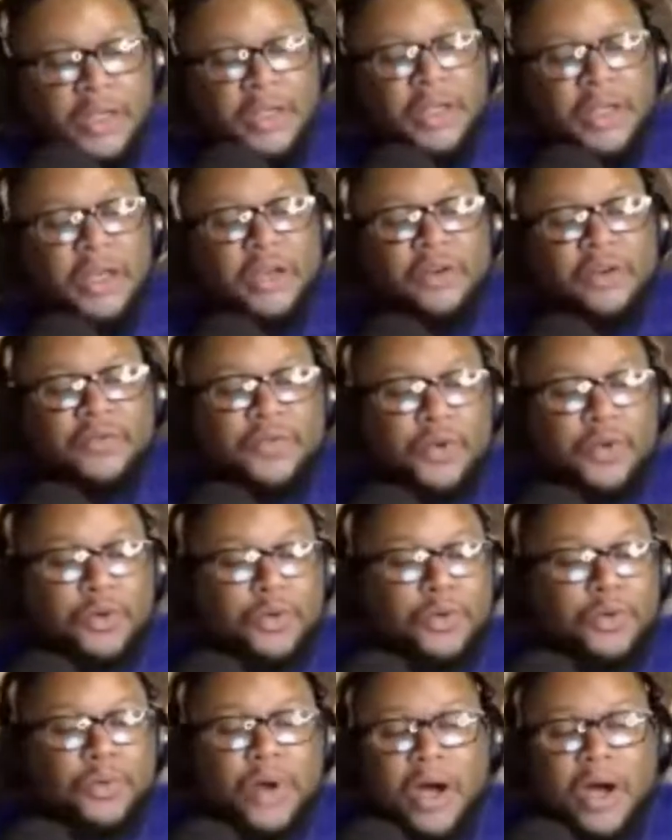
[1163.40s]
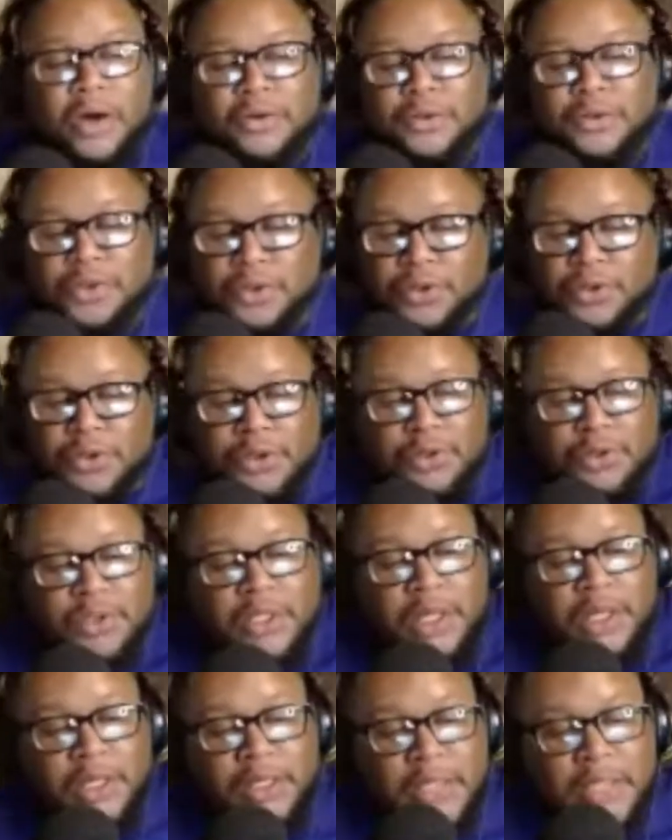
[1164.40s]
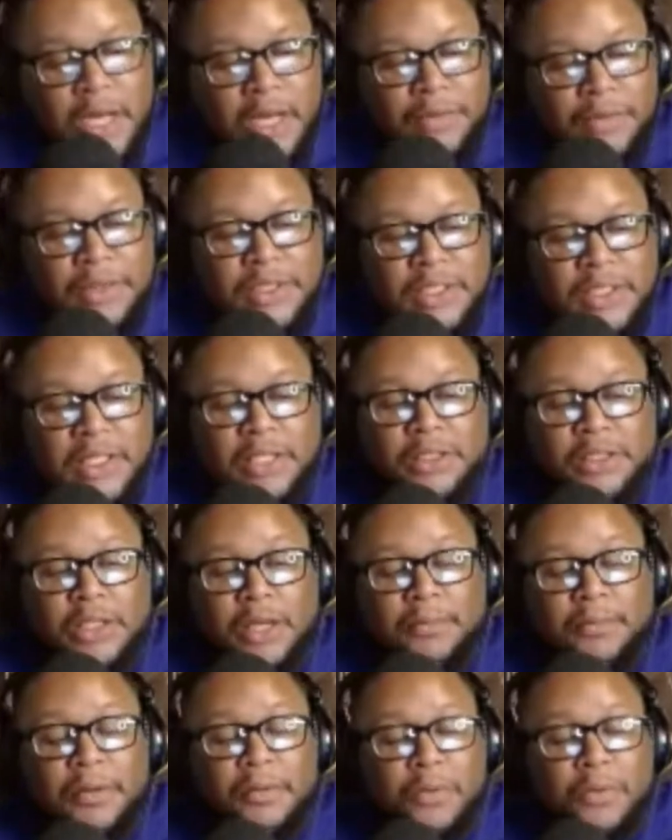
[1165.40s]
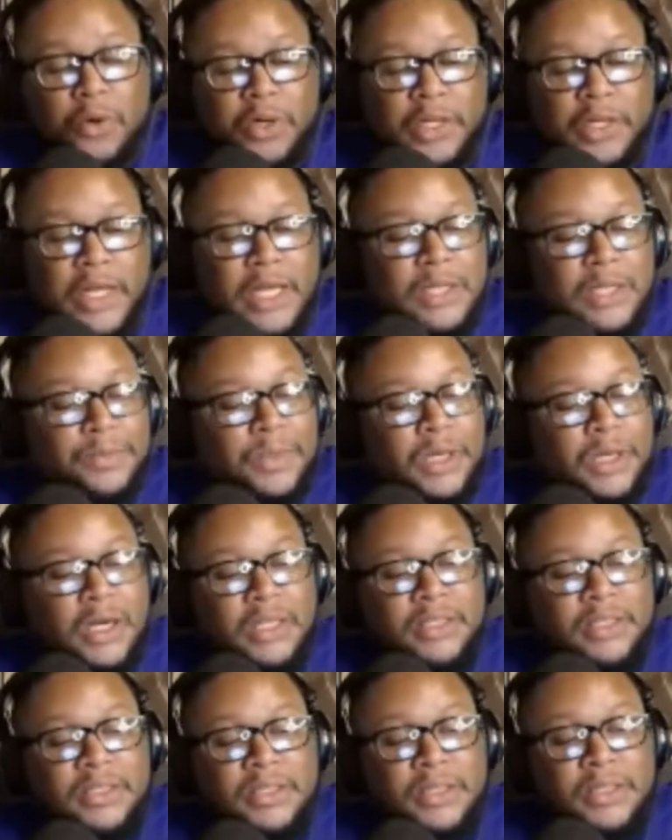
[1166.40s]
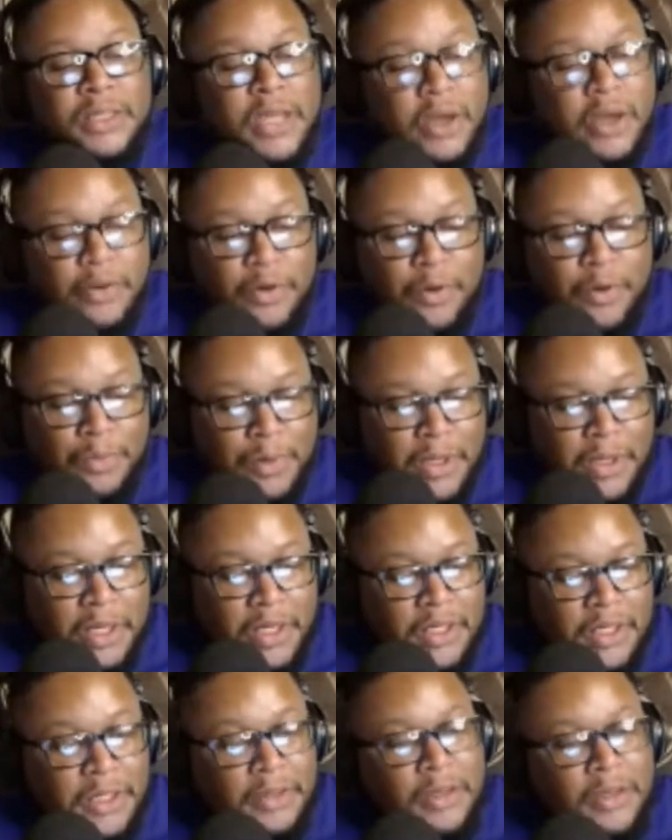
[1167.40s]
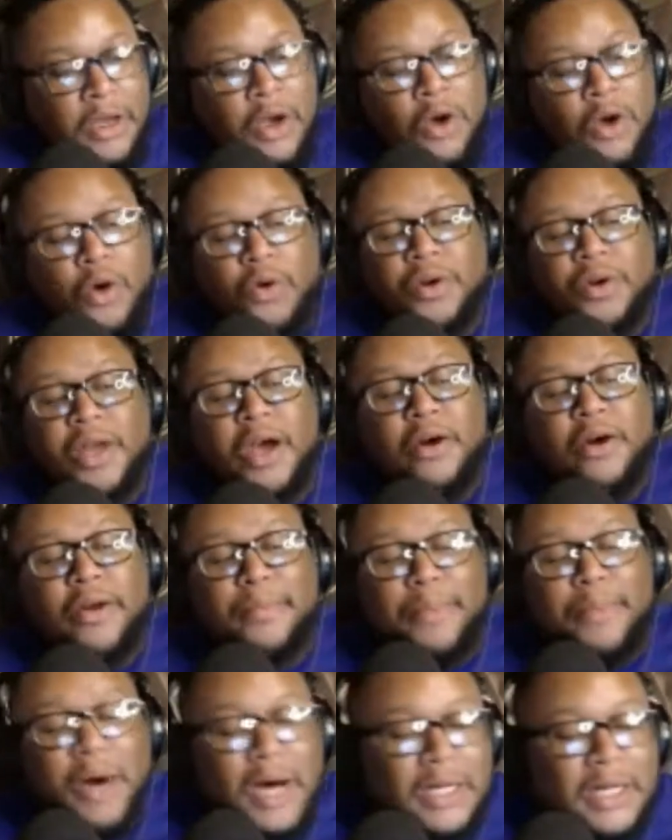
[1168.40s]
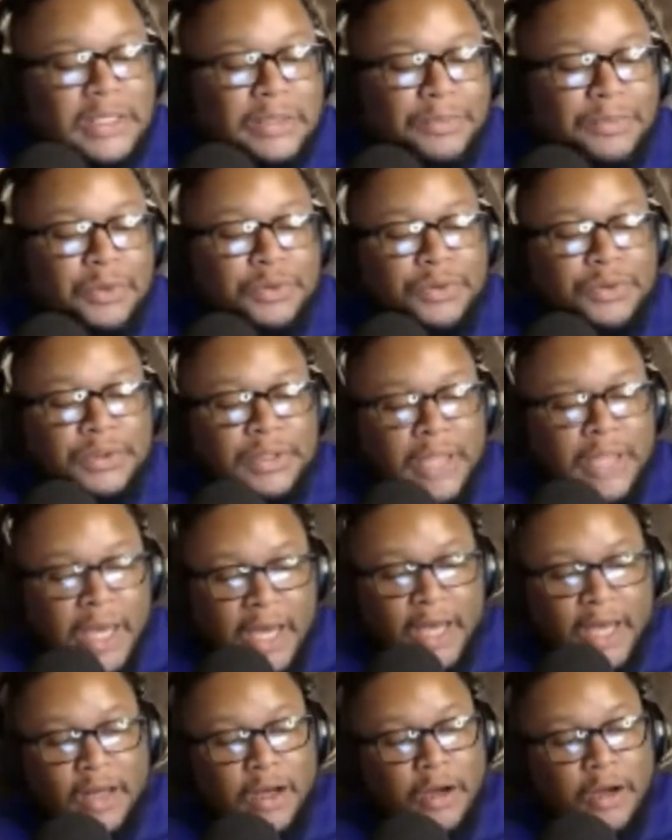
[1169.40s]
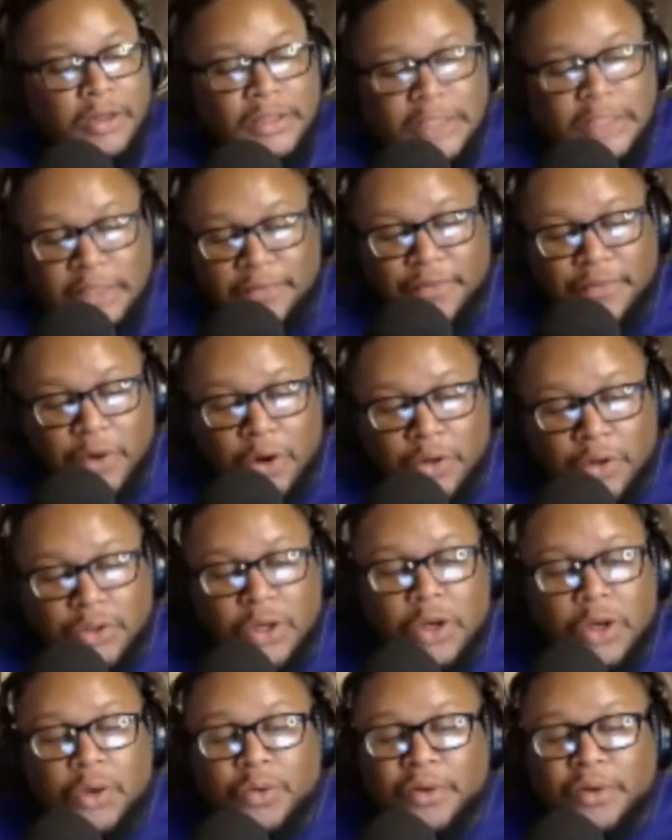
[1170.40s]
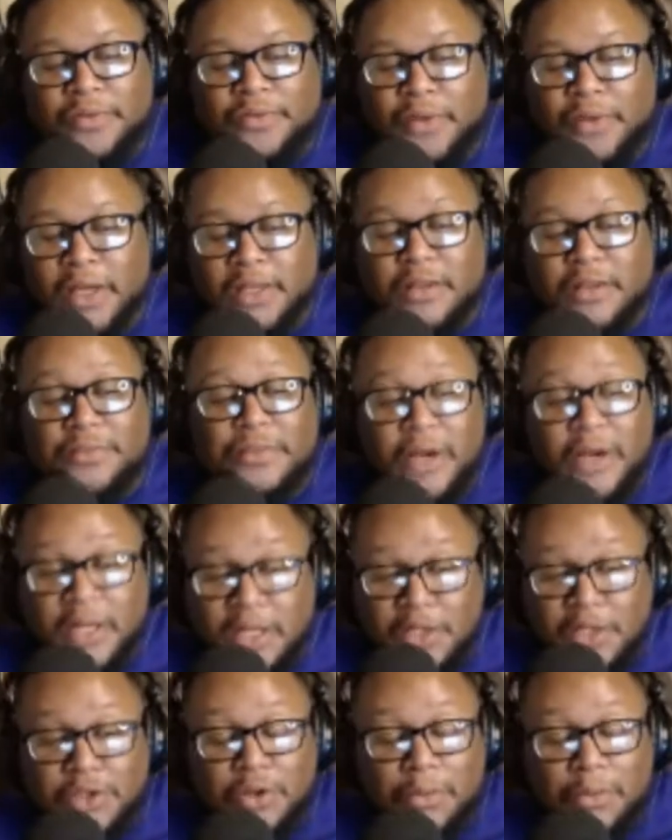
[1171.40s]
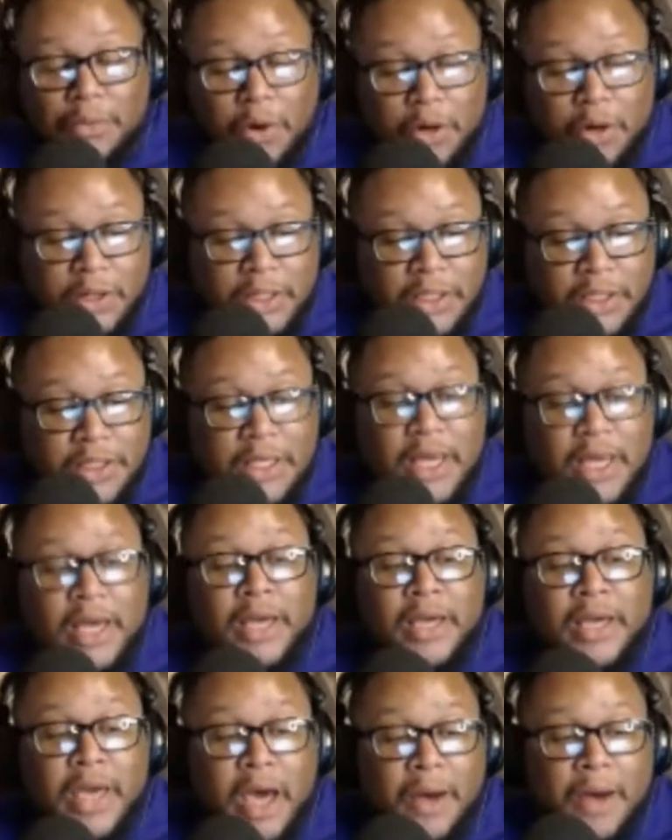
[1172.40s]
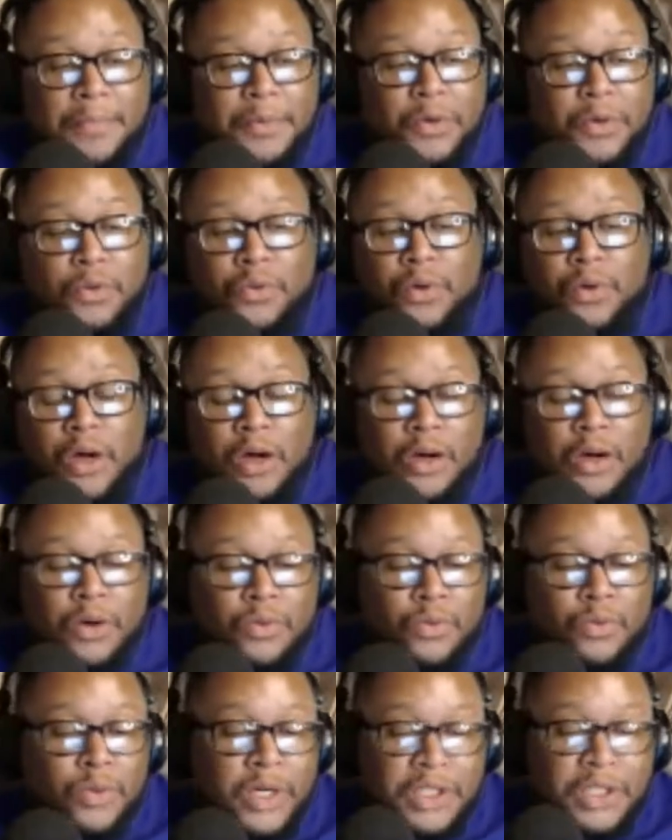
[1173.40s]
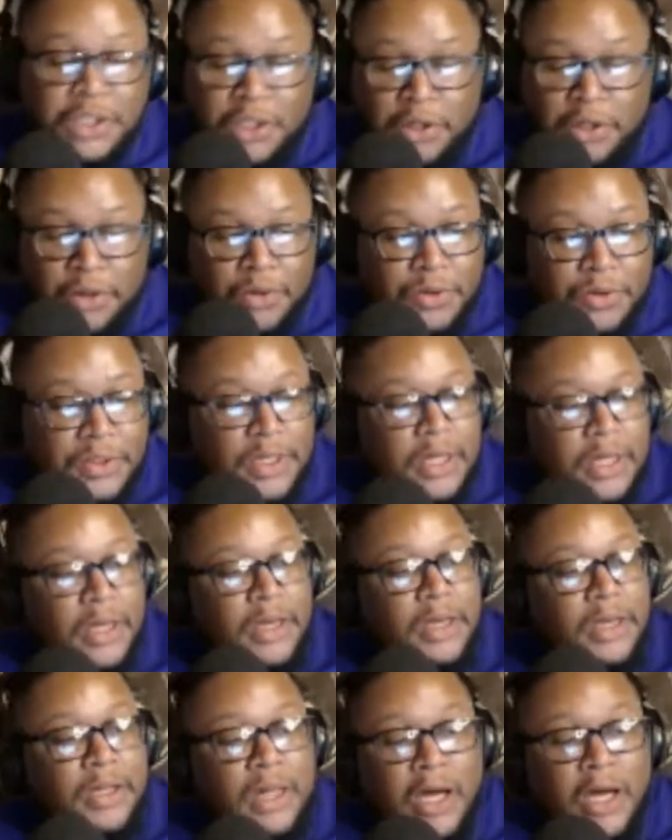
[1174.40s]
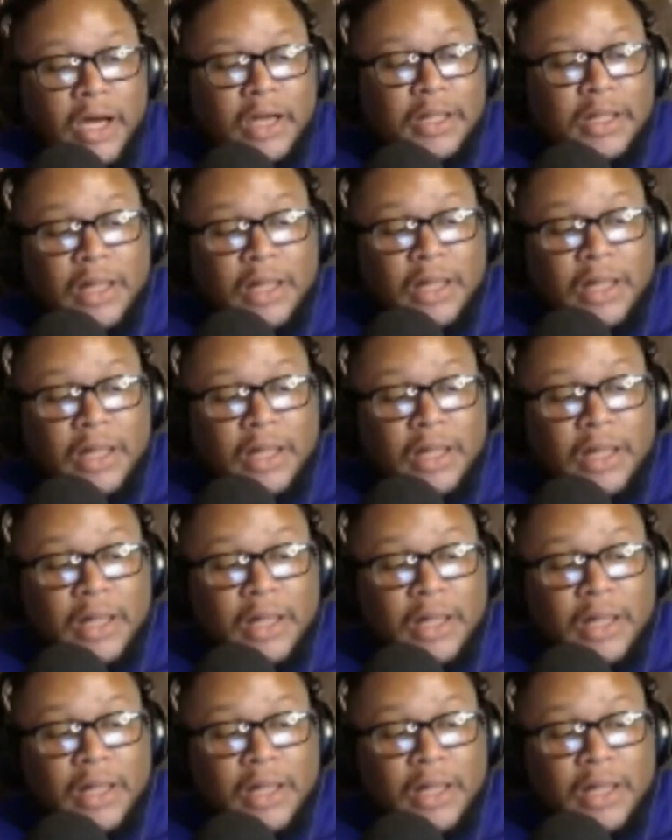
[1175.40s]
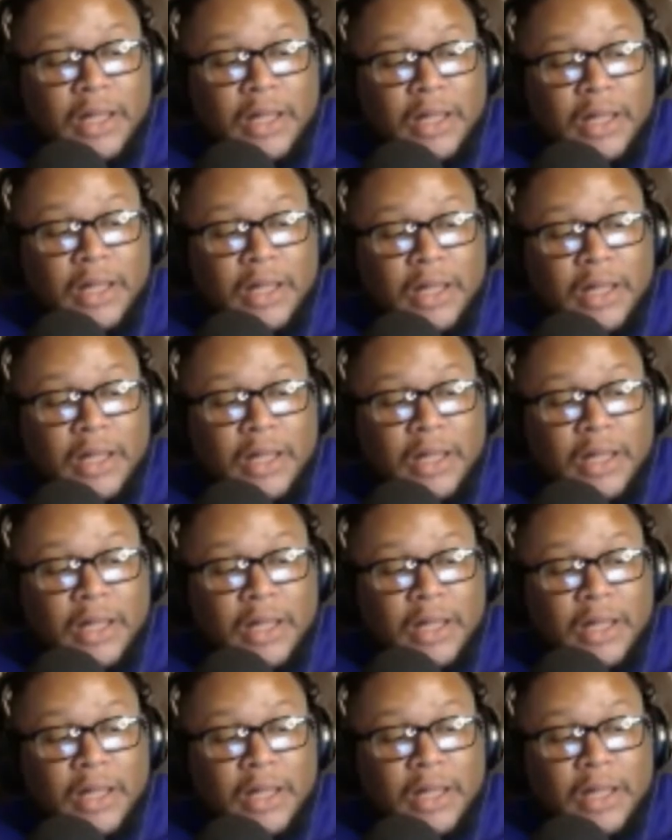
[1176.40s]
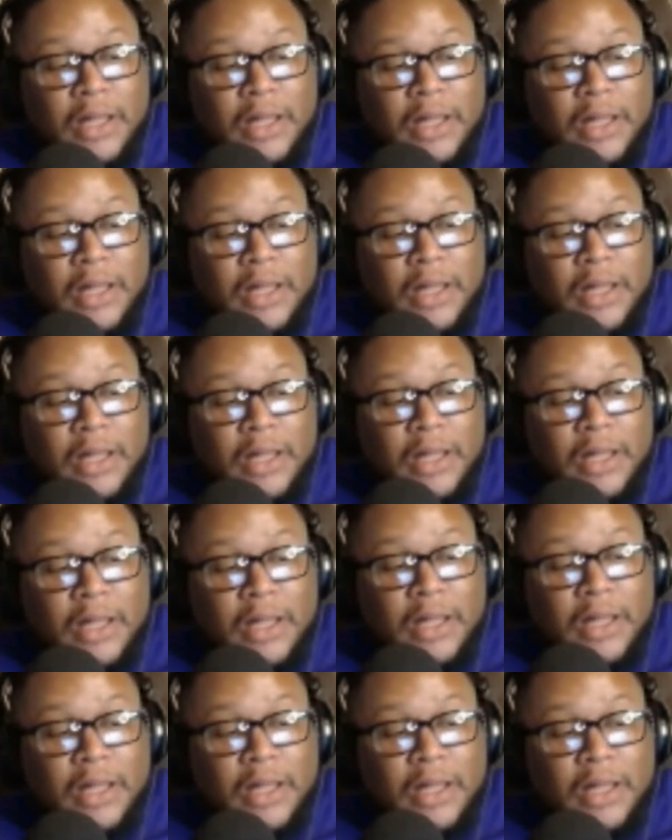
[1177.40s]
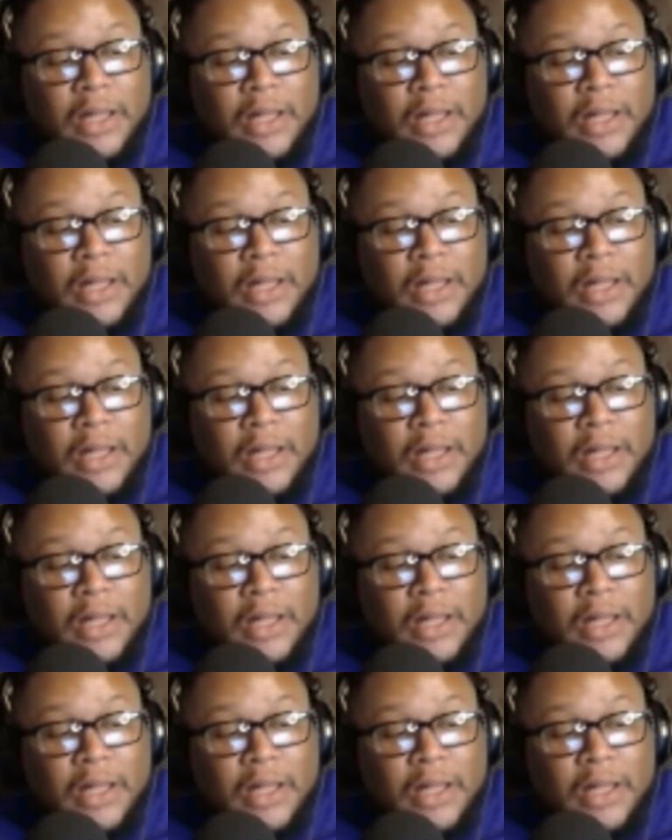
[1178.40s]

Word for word: In an interview with Reuters on Tuesday, Dimon said JP Morgan has begun scenario planning on how a possible debt or default would affect financial markets, capital uh, ratios, client contracts, and America's credit rating.